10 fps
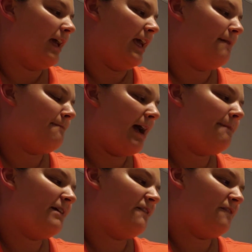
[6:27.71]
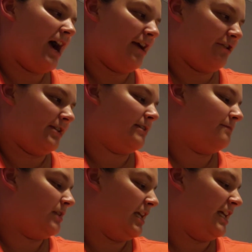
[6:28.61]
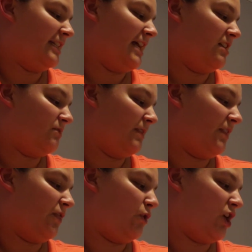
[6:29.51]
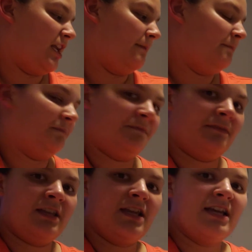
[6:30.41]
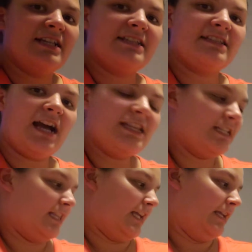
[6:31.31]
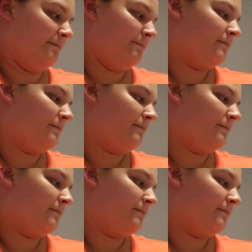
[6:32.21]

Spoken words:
It might be a virus, he announced with authority. Suddenly,